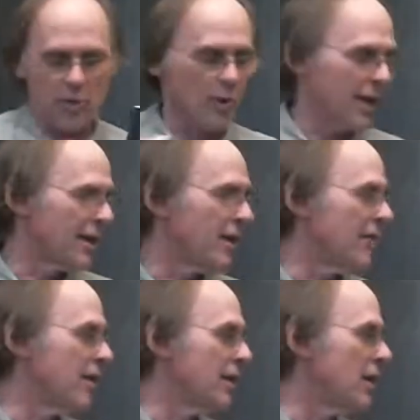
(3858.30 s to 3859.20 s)
way,
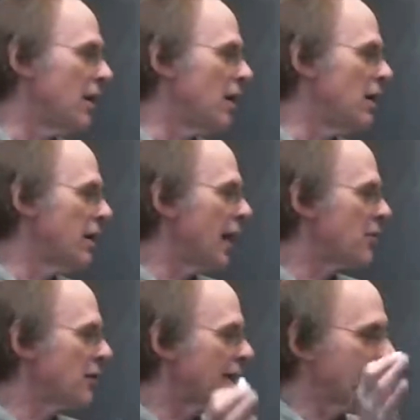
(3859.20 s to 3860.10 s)
how to
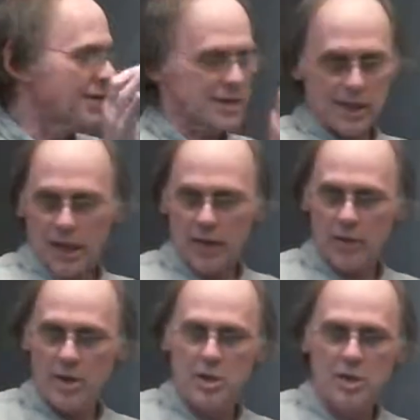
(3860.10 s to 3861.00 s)
relate this
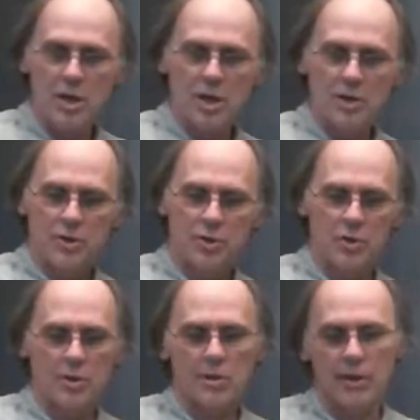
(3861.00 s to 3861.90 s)
language
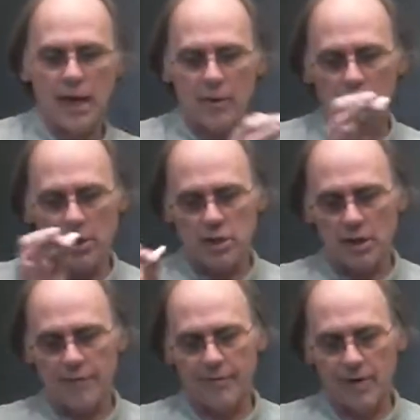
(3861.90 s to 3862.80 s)
to the language
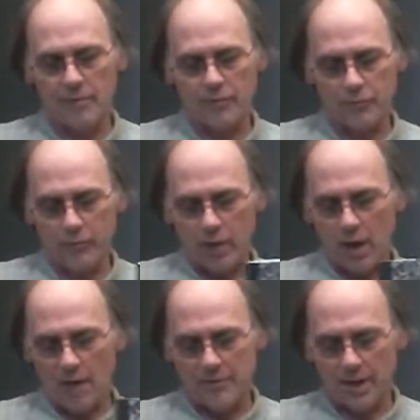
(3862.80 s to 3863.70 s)
of
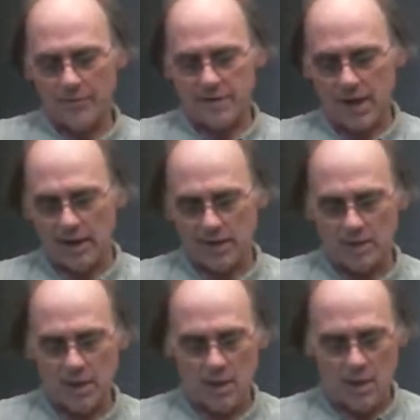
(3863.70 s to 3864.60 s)
states